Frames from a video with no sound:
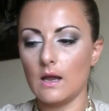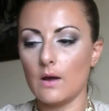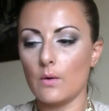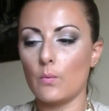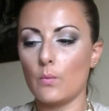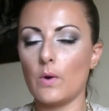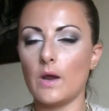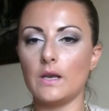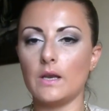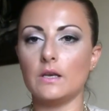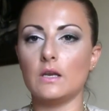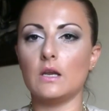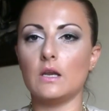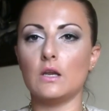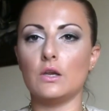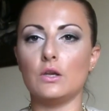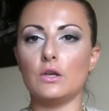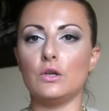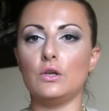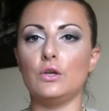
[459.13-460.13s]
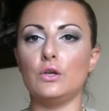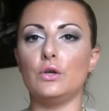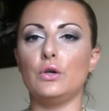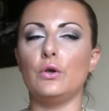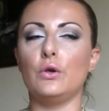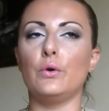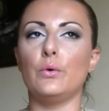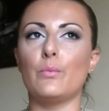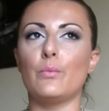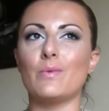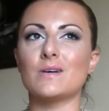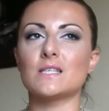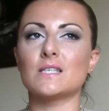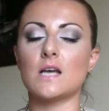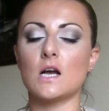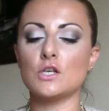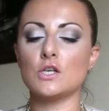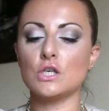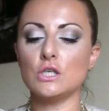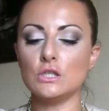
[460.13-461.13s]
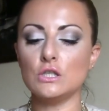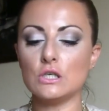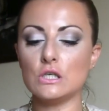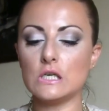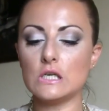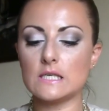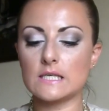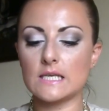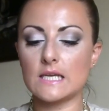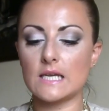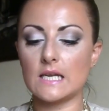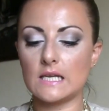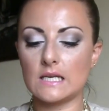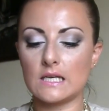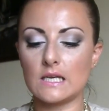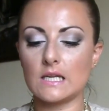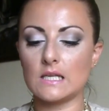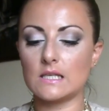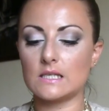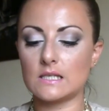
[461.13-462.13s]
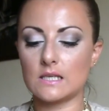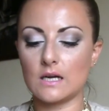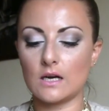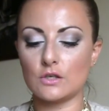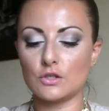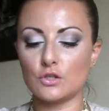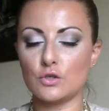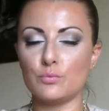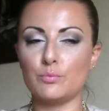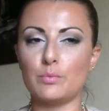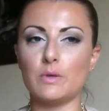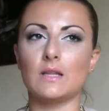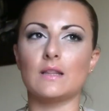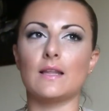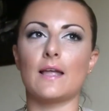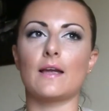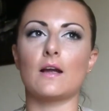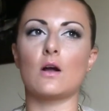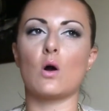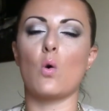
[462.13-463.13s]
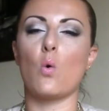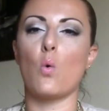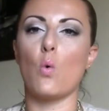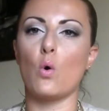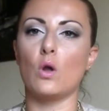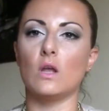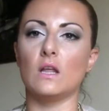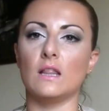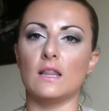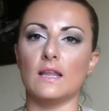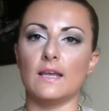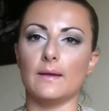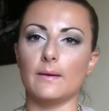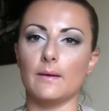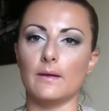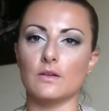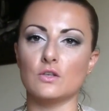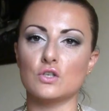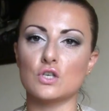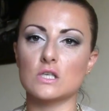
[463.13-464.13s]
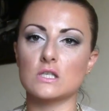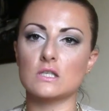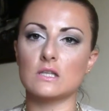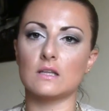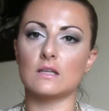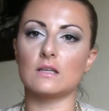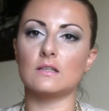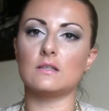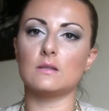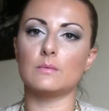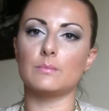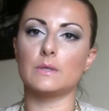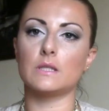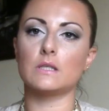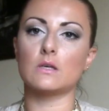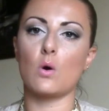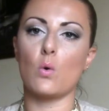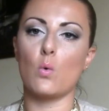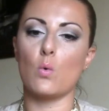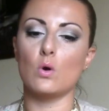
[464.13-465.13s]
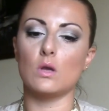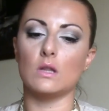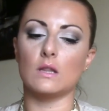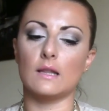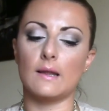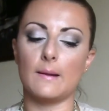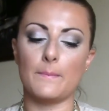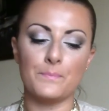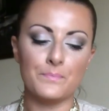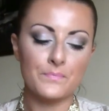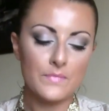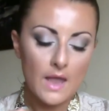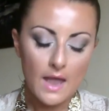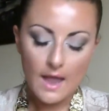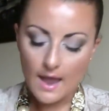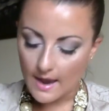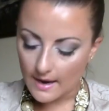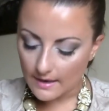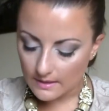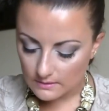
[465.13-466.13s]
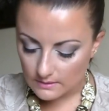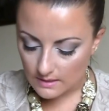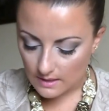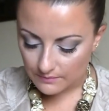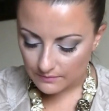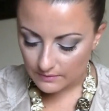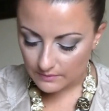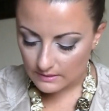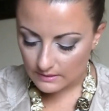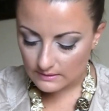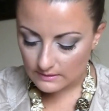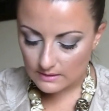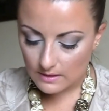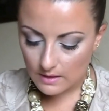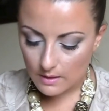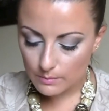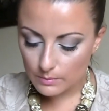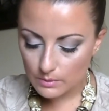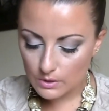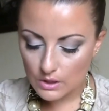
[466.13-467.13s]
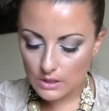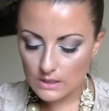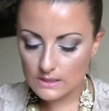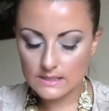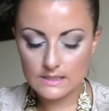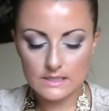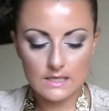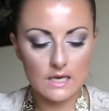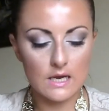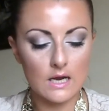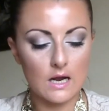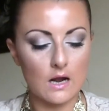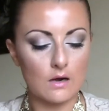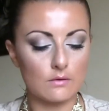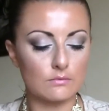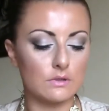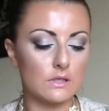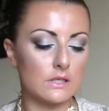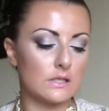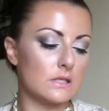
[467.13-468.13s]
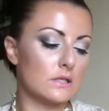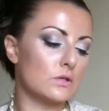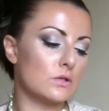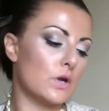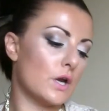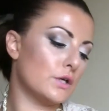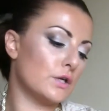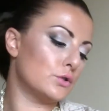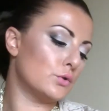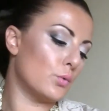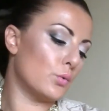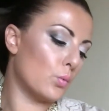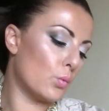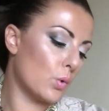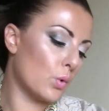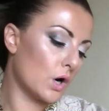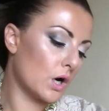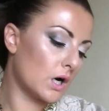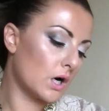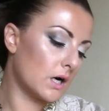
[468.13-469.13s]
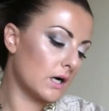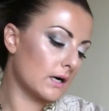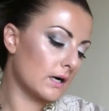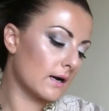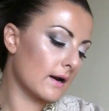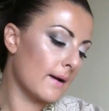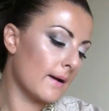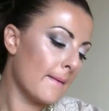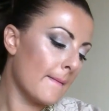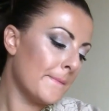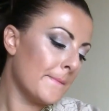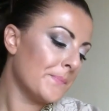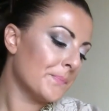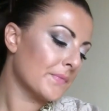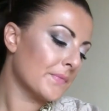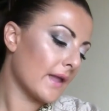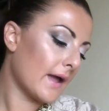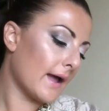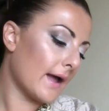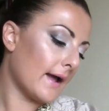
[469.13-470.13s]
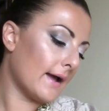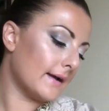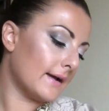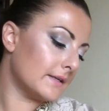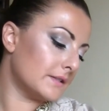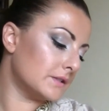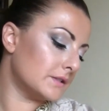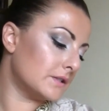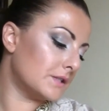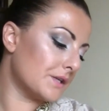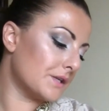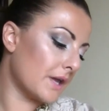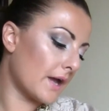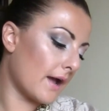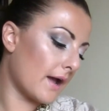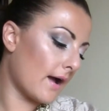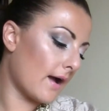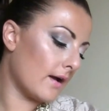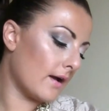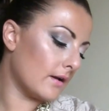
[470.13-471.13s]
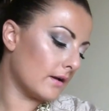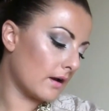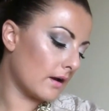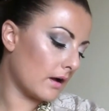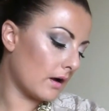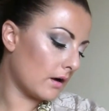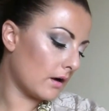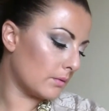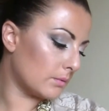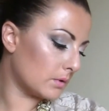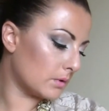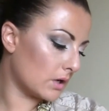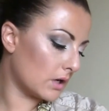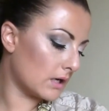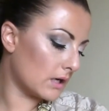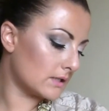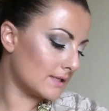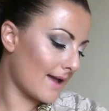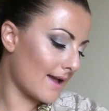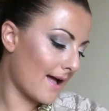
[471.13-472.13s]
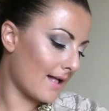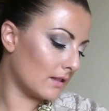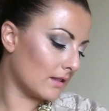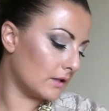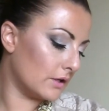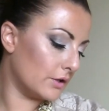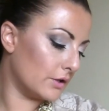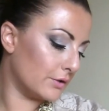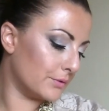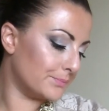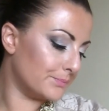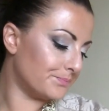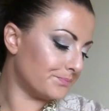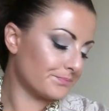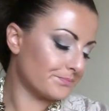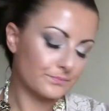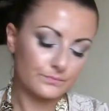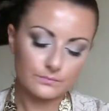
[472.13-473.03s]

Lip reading: when you massage into the skin, it starts to be like oily, just a little bit oily. And definitely, I'm gonna see how this is going to work, and yeah, and I'm gonna tell you.